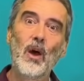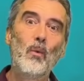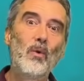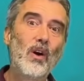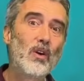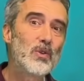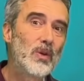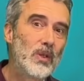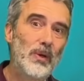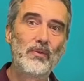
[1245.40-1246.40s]
We're also
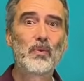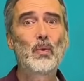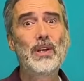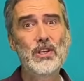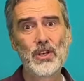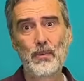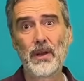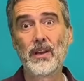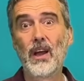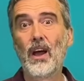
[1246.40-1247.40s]
including free
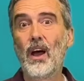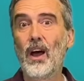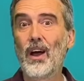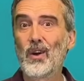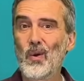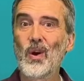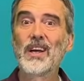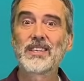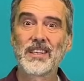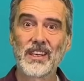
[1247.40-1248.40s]
shipping
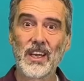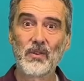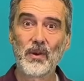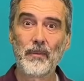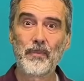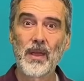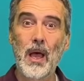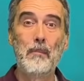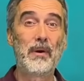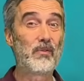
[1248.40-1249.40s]
across the country.
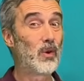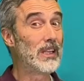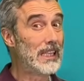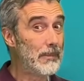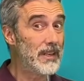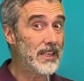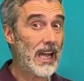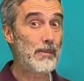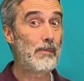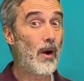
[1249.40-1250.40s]
But for a limited
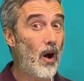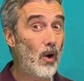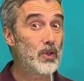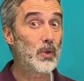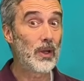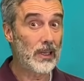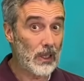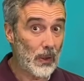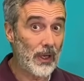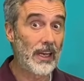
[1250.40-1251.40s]
time, I'm also
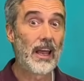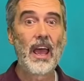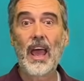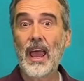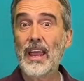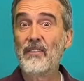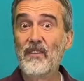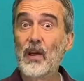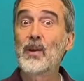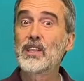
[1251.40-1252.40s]
including a
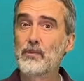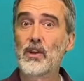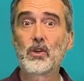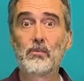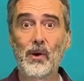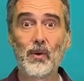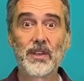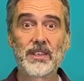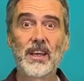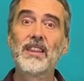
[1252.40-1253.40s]
very special
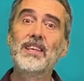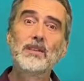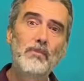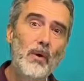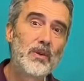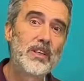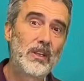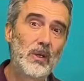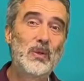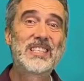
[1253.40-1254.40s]
bonus this bonus
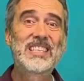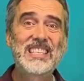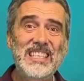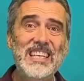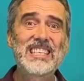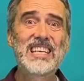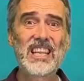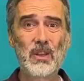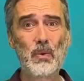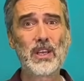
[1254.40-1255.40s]
includes
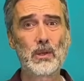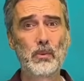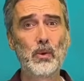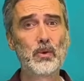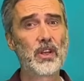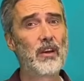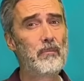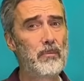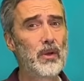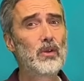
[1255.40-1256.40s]
63 spools of
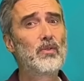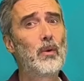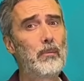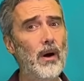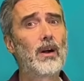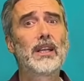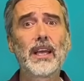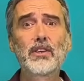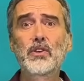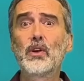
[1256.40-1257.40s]
beautiful
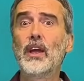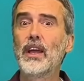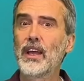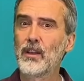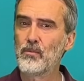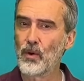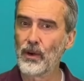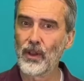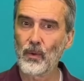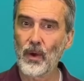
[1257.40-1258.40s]
polyester
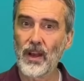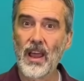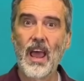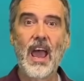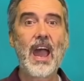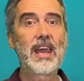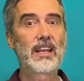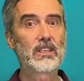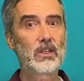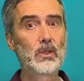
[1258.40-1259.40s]
embroidery thread, an
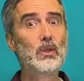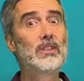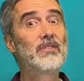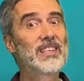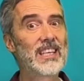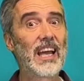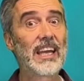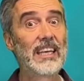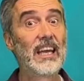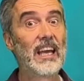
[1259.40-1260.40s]
exclusive
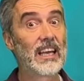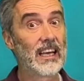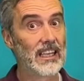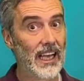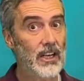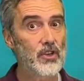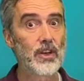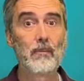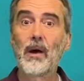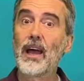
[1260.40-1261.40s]
design
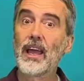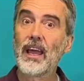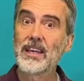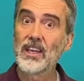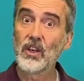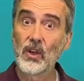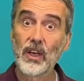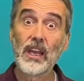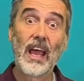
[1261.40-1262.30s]
collection by Anita Good